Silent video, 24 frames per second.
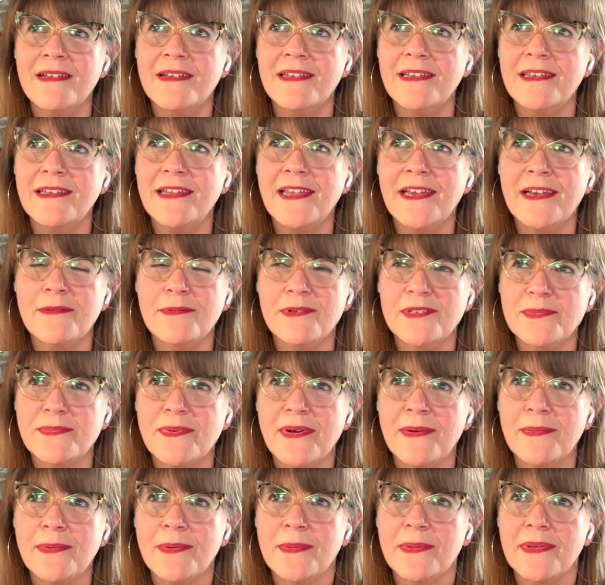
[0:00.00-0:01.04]
Nick was
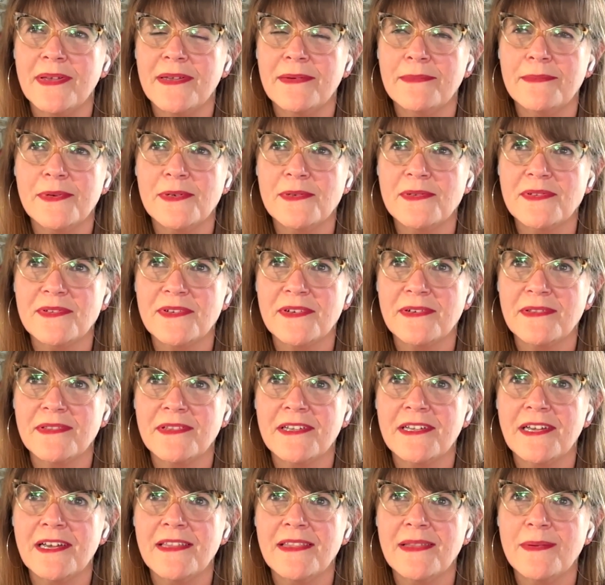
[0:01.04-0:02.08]
probably most
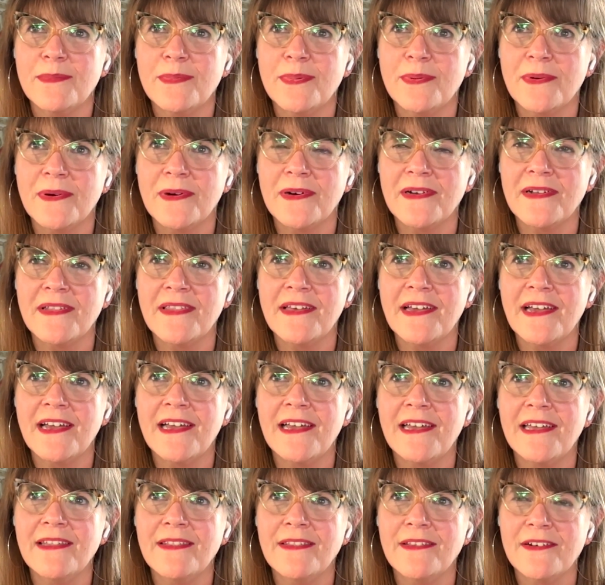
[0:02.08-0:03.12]
certainly on the board
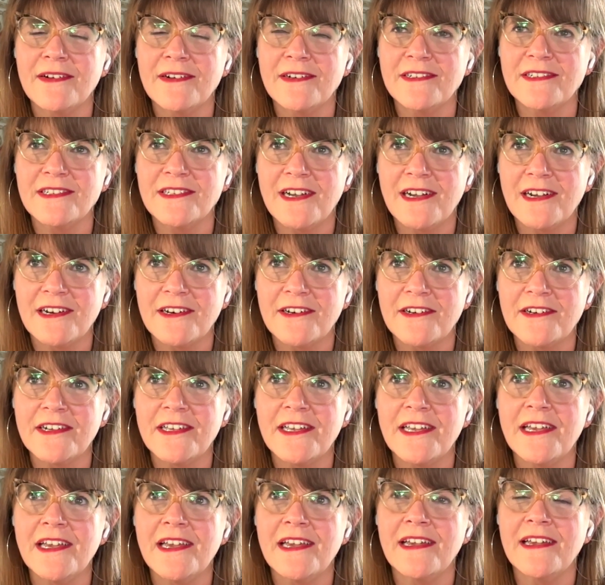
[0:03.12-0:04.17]
then, Lauren
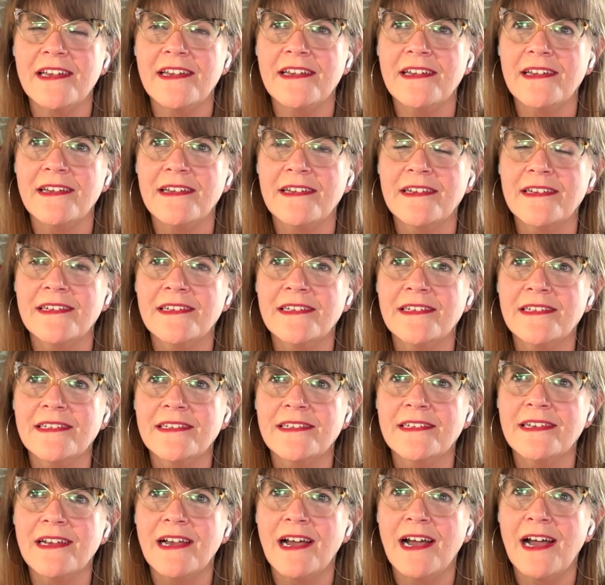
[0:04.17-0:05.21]
Doherty.
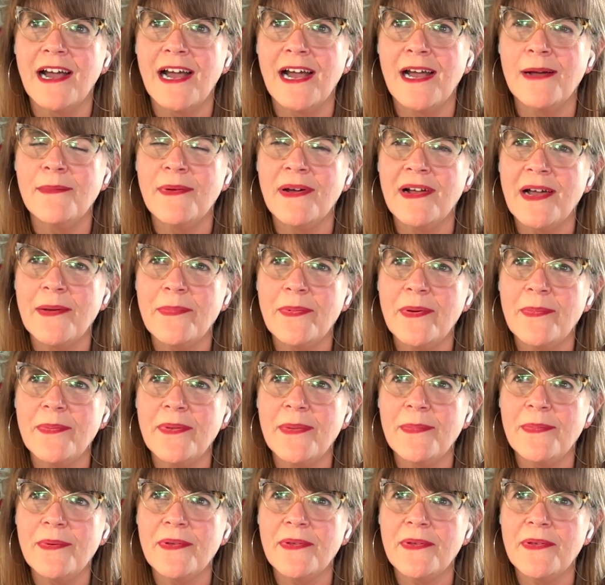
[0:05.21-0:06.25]
A couple of
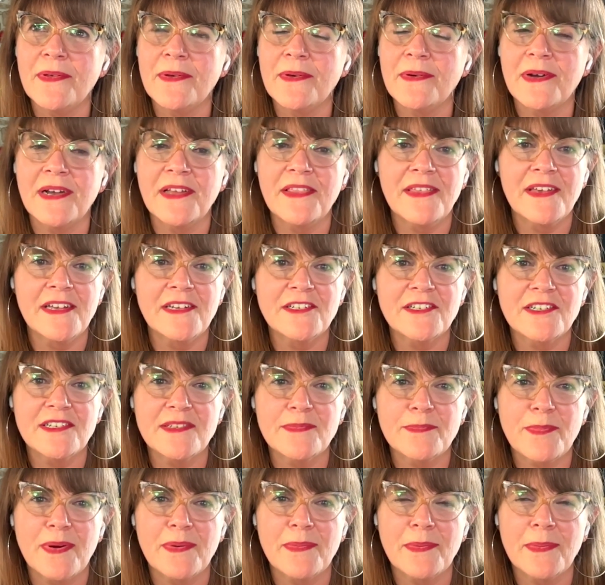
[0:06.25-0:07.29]
people who I think
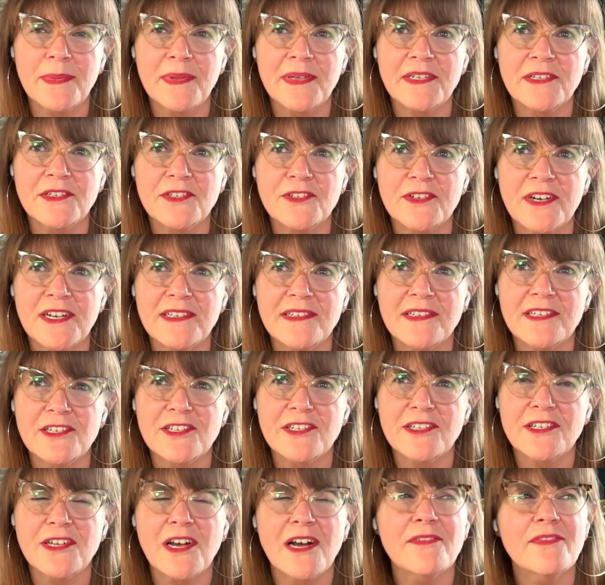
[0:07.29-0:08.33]
just probably
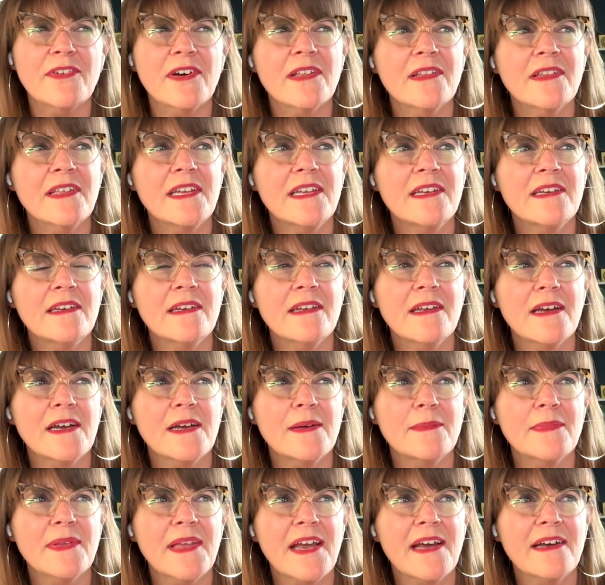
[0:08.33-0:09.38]
transitioned off.
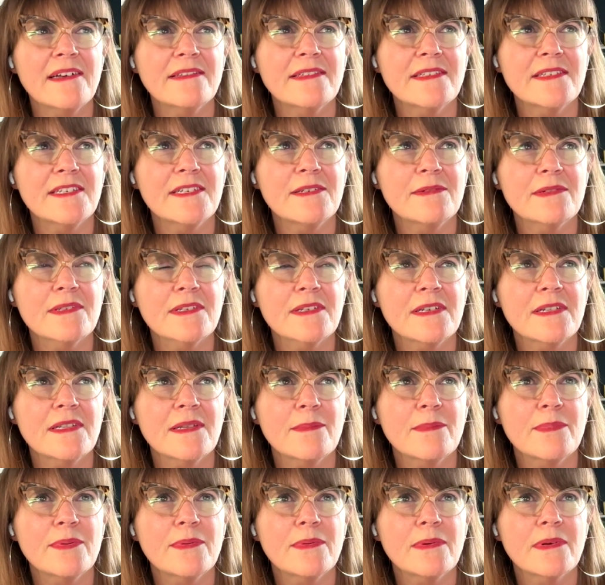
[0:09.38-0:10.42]
Helene Kelsey was on
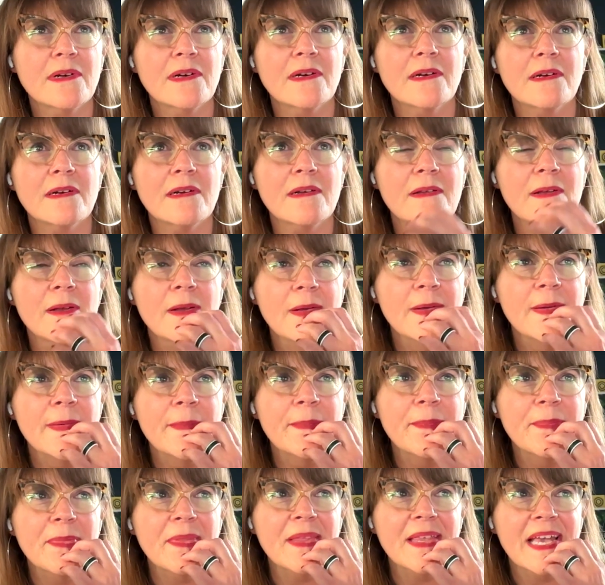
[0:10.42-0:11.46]
the board.
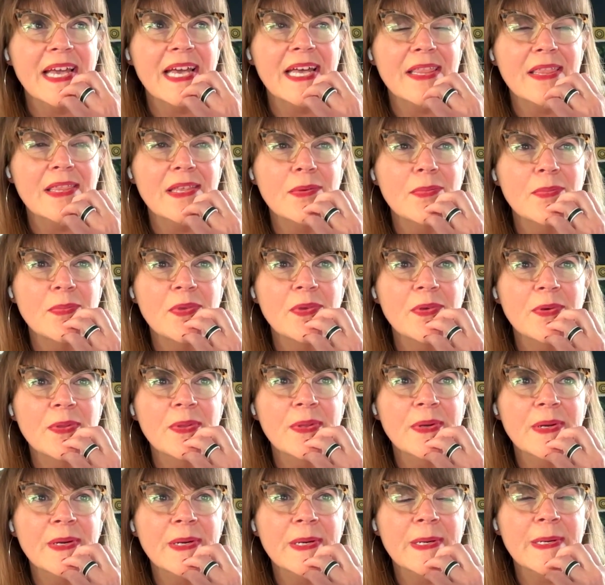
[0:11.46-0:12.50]
Kathy
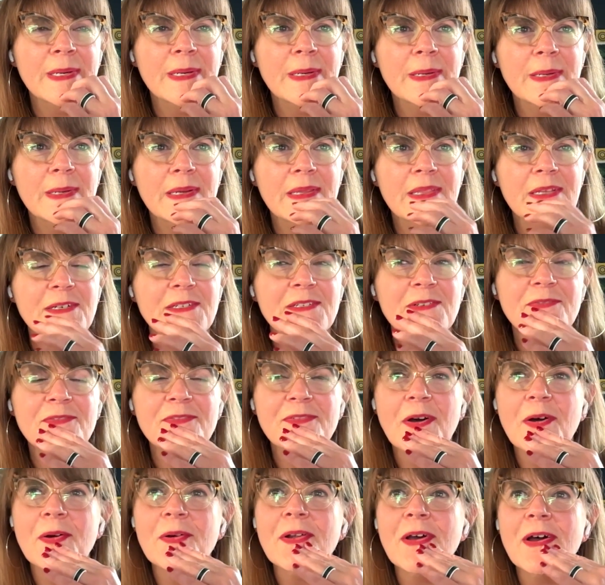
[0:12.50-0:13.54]
Mueller. There's a
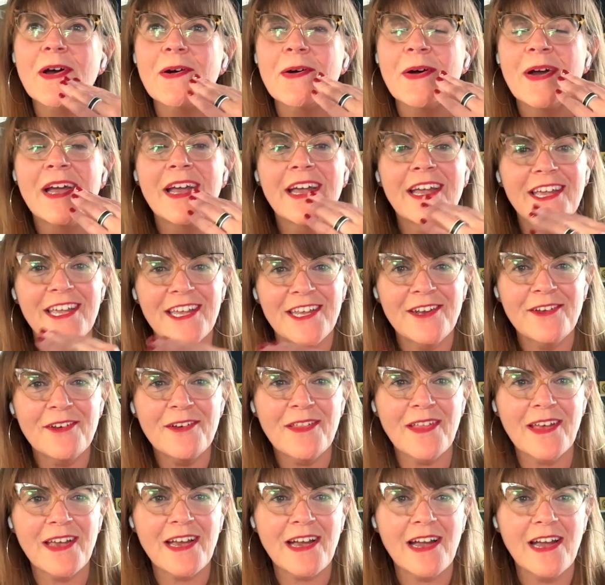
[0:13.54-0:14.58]
photo.
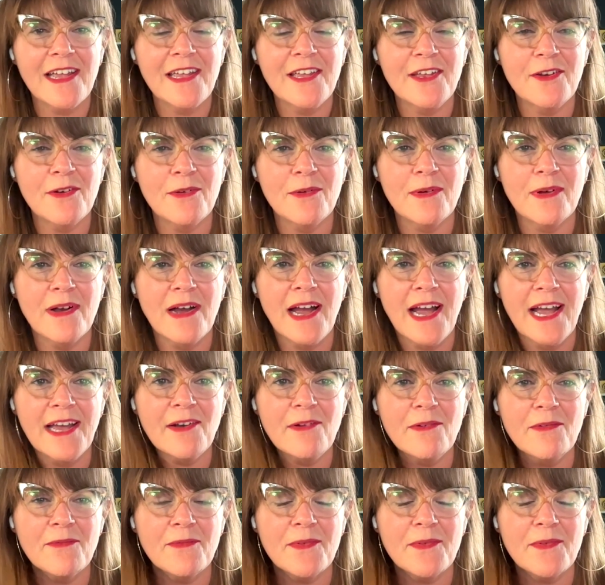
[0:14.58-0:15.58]
I don't